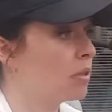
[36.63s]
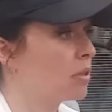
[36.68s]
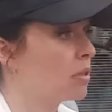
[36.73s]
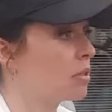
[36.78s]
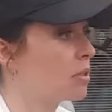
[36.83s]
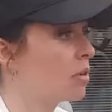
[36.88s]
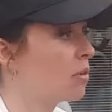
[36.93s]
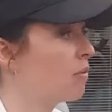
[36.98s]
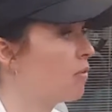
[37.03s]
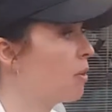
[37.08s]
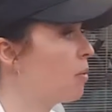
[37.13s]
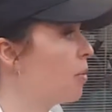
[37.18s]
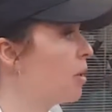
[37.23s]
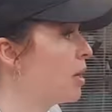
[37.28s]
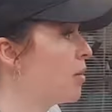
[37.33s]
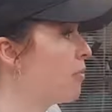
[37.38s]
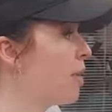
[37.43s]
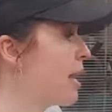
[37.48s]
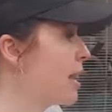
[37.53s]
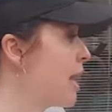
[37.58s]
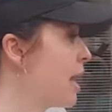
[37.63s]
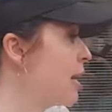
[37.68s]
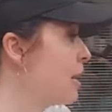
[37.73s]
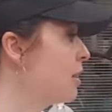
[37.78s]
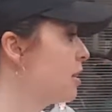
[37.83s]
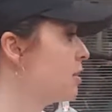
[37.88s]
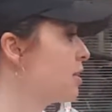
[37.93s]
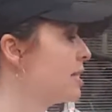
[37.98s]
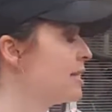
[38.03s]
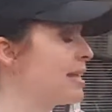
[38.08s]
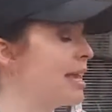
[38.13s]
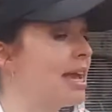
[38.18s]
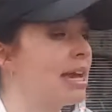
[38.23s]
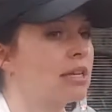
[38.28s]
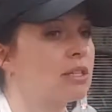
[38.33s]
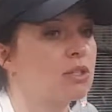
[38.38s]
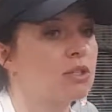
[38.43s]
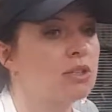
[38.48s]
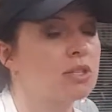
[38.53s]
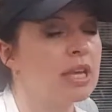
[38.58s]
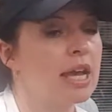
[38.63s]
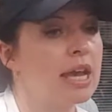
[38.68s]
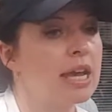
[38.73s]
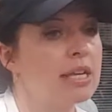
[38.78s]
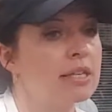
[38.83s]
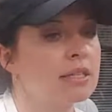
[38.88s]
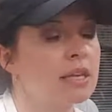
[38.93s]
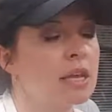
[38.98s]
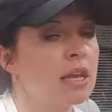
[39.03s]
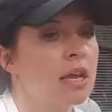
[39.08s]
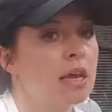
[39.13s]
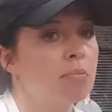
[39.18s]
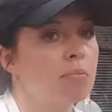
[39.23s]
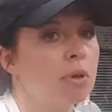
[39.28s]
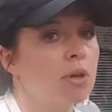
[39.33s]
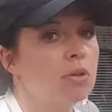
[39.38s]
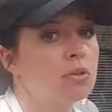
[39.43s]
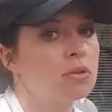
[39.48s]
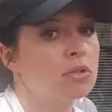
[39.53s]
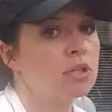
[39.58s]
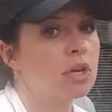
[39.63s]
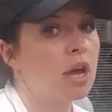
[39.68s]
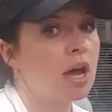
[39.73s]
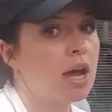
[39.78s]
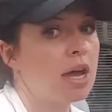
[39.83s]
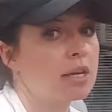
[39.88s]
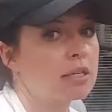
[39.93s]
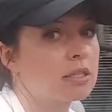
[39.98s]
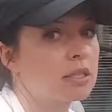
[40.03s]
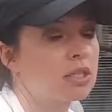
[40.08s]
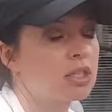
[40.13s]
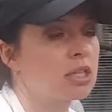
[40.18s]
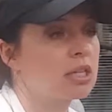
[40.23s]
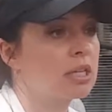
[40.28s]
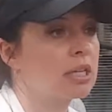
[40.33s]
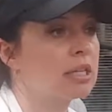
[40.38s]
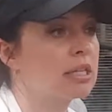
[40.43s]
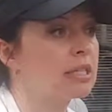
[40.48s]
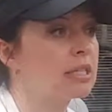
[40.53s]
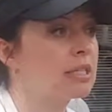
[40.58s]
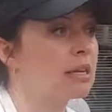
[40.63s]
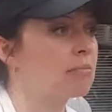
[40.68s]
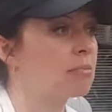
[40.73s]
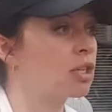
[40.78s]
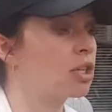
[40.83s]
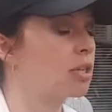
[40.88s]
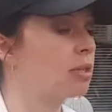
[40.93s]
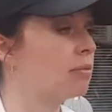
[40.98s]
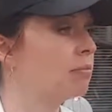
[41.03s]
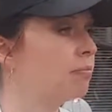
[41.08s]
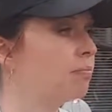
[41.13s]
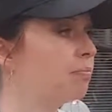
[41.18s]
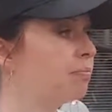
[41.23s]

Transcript: So if you want to write that in there, it's exercise post-oxygen consumption.